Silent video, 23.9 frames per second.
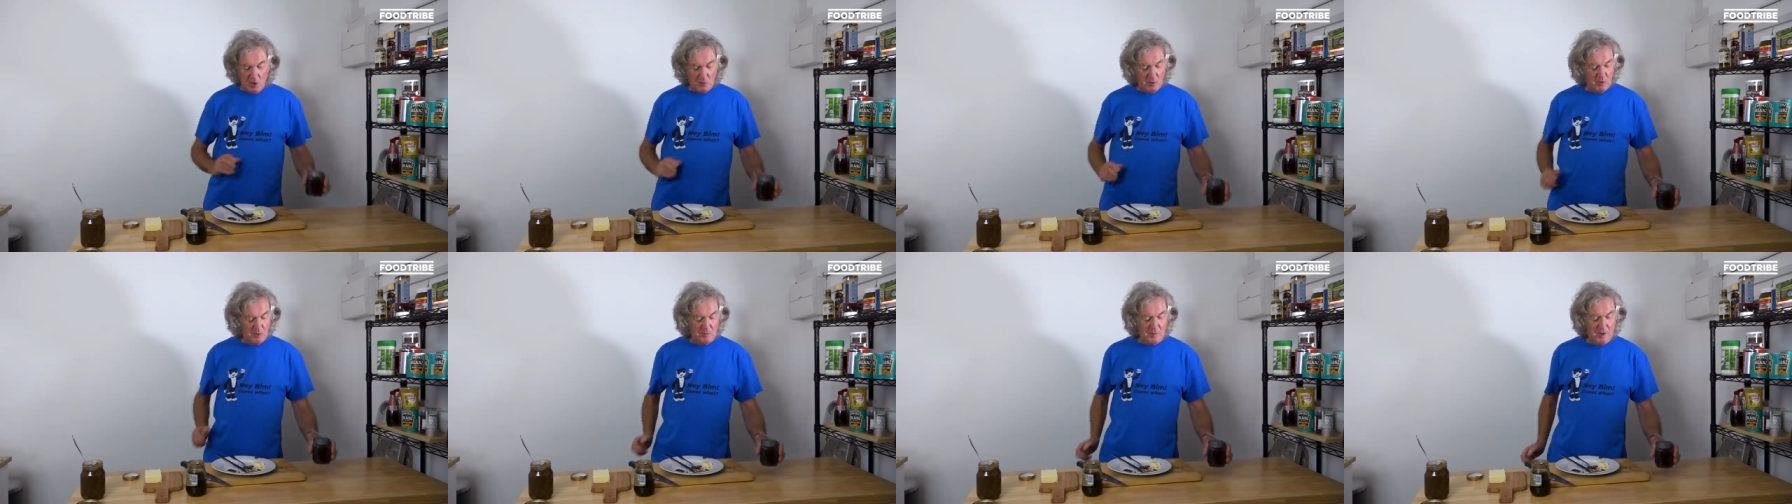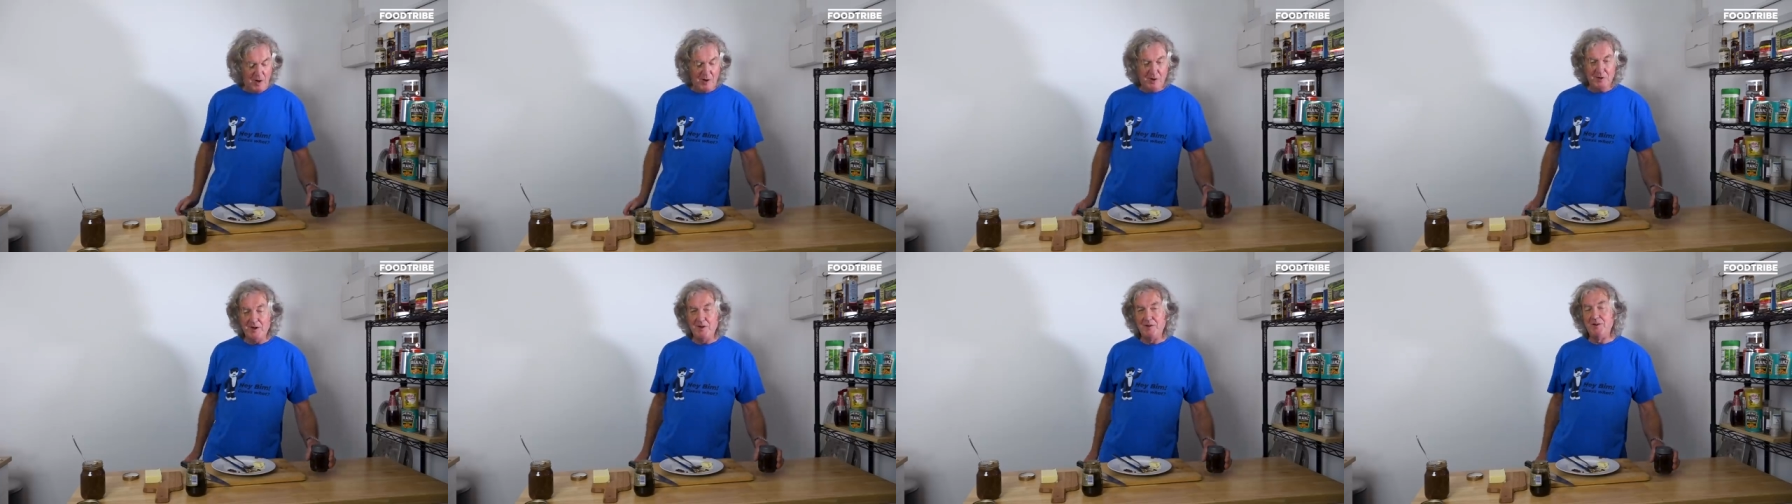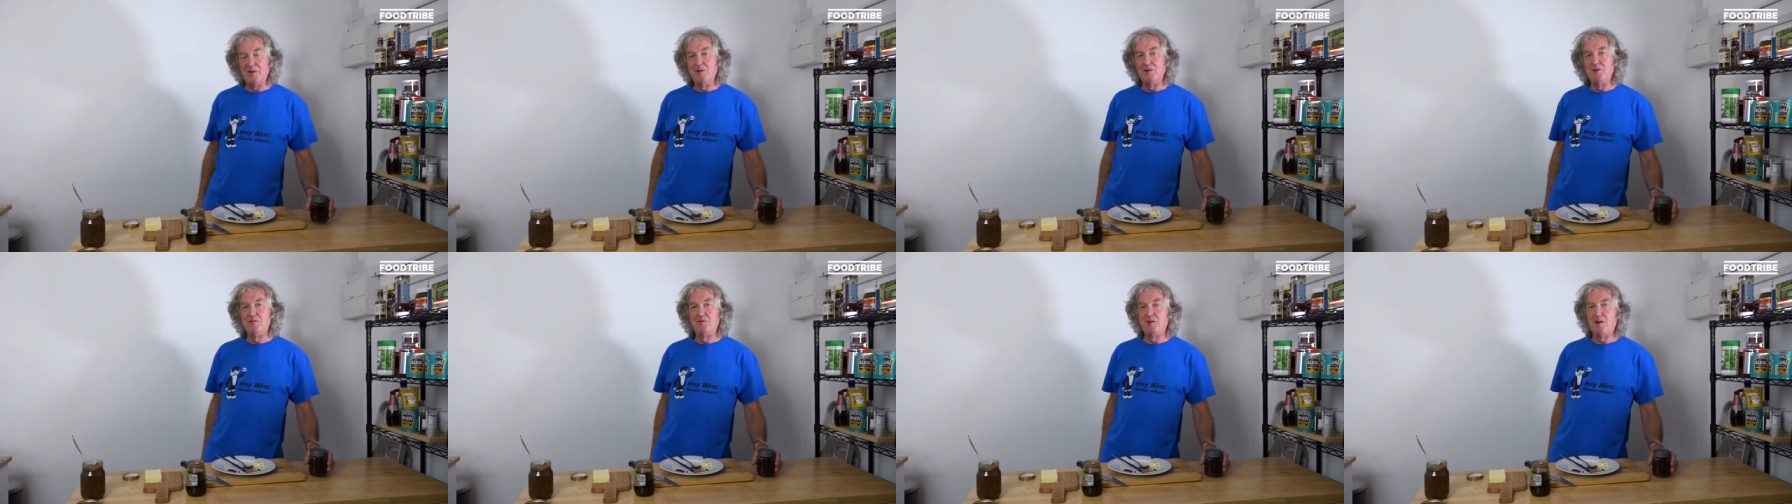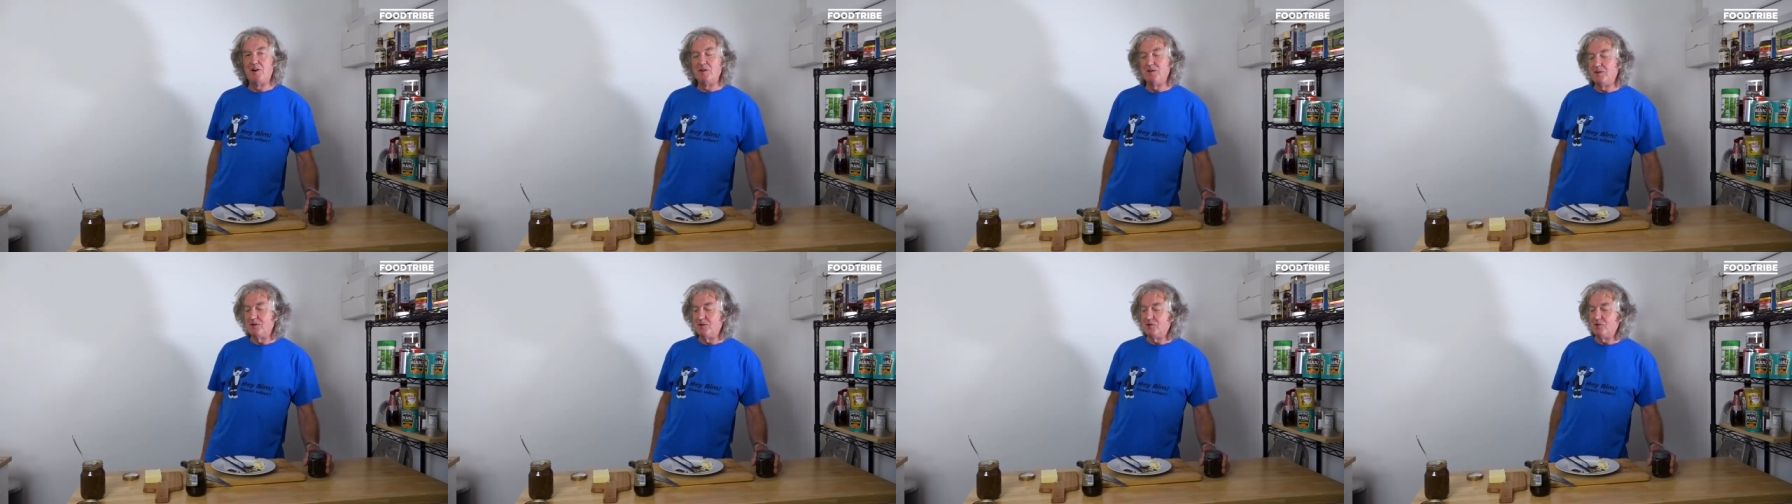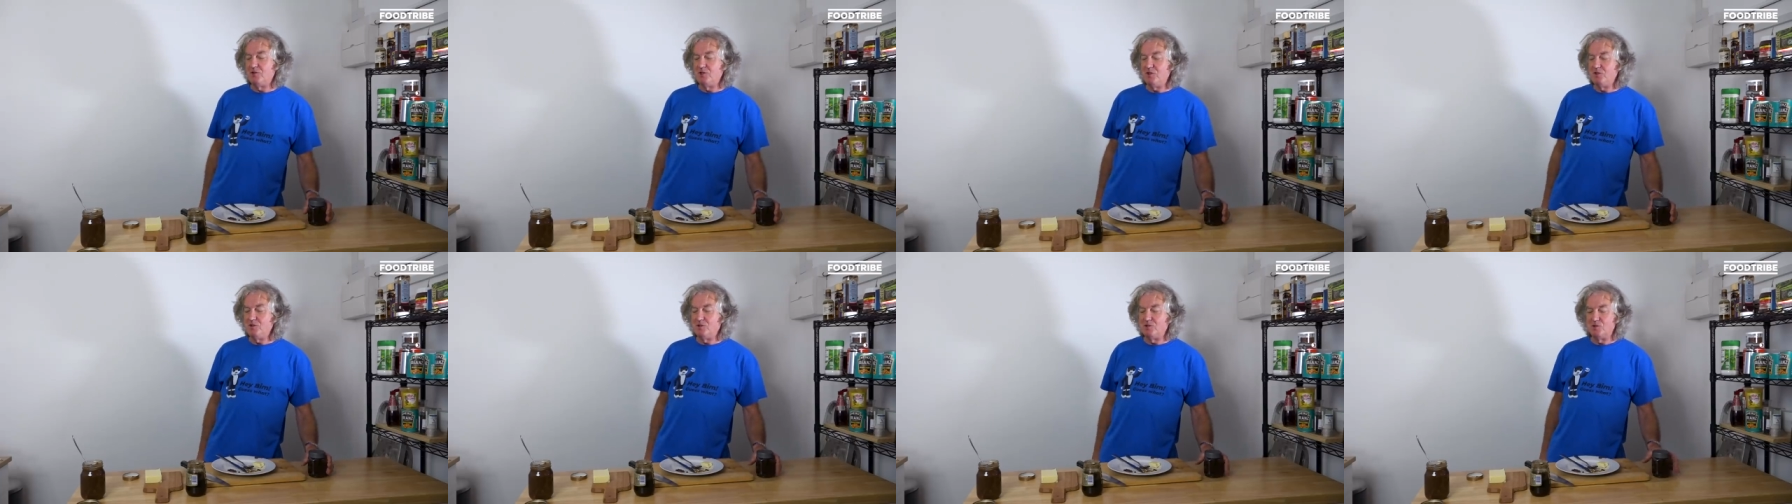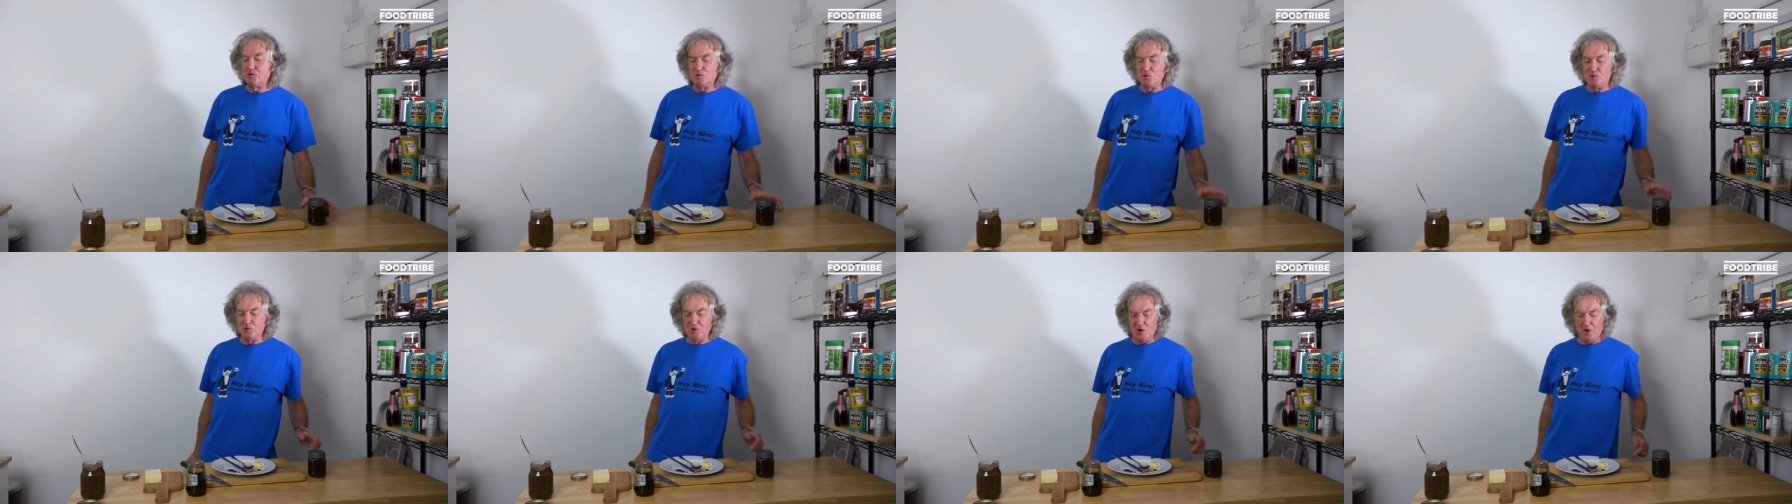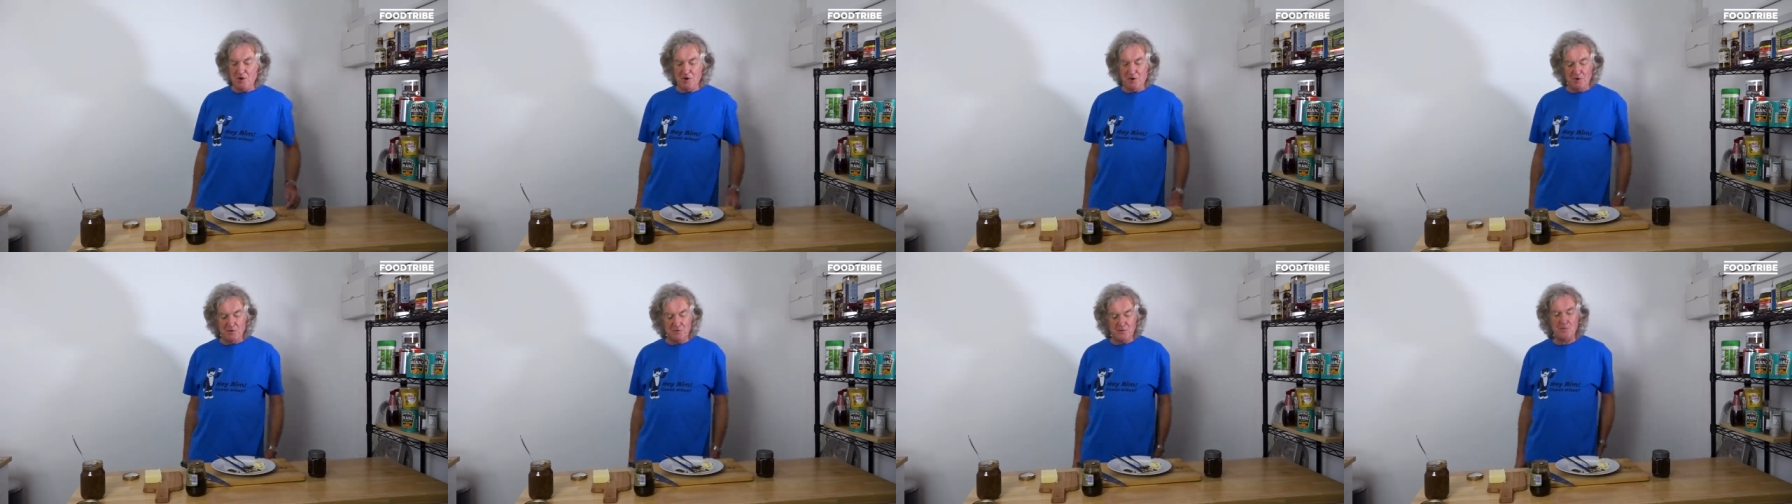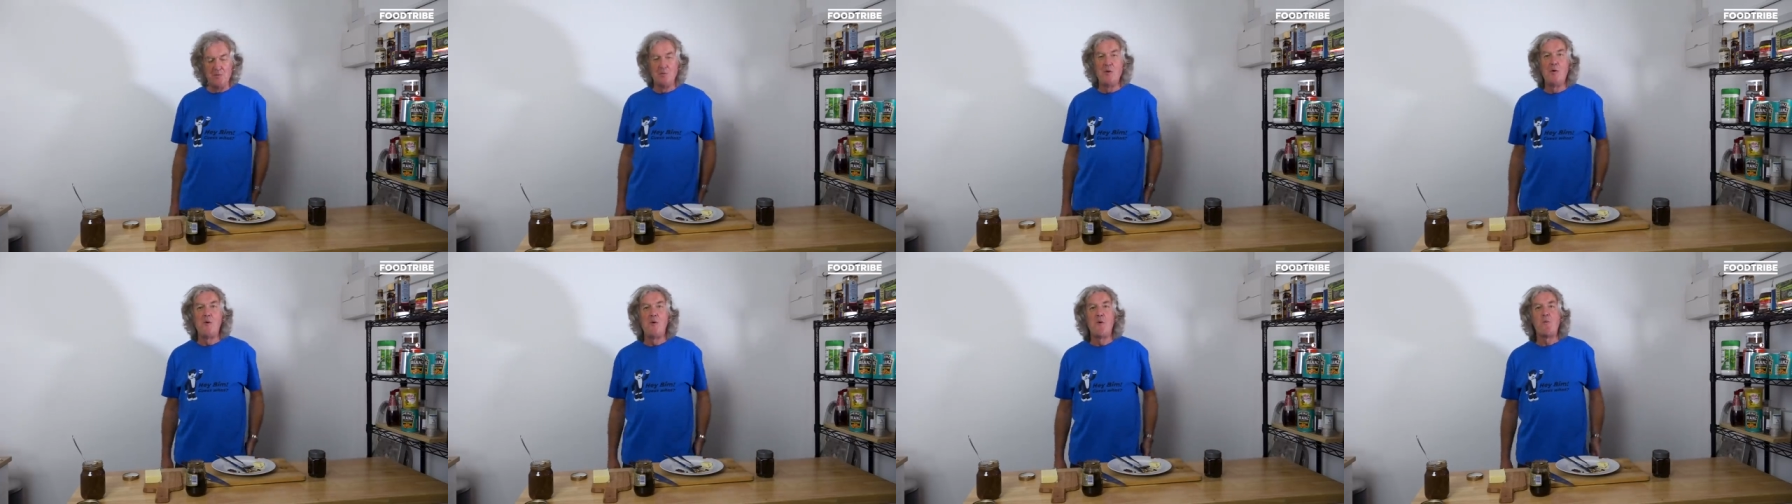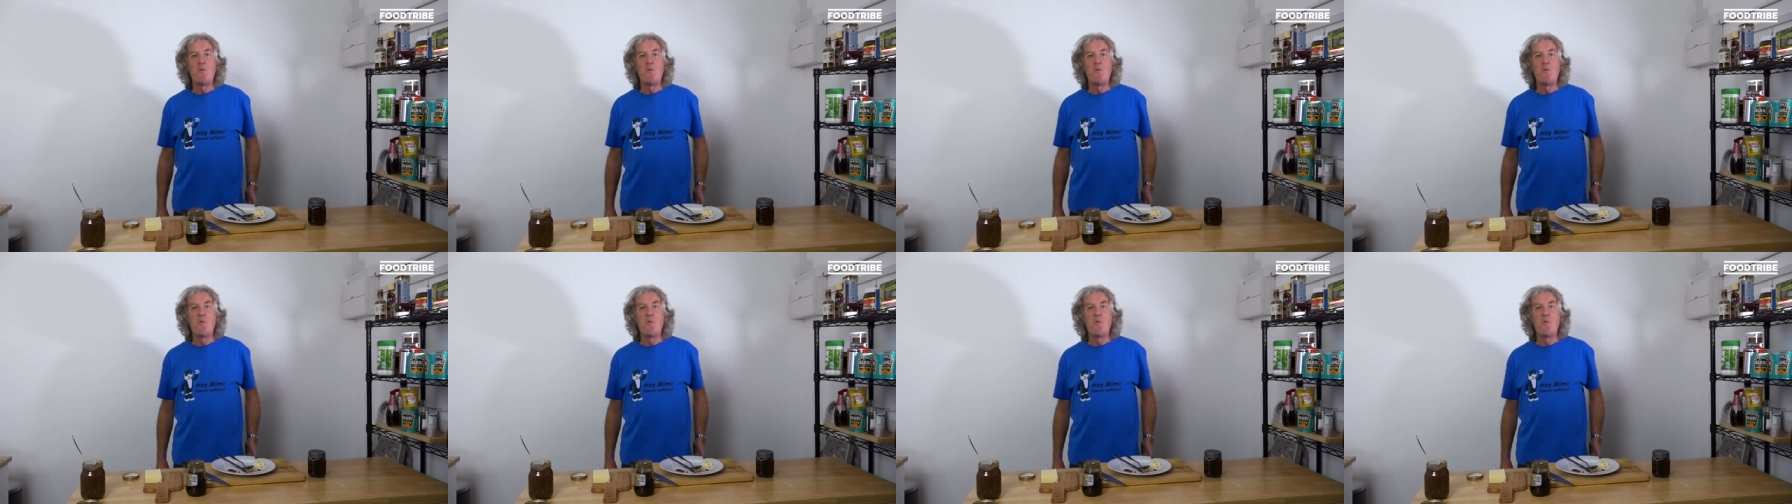And we'll pile down here and find that the cheese has all gone off.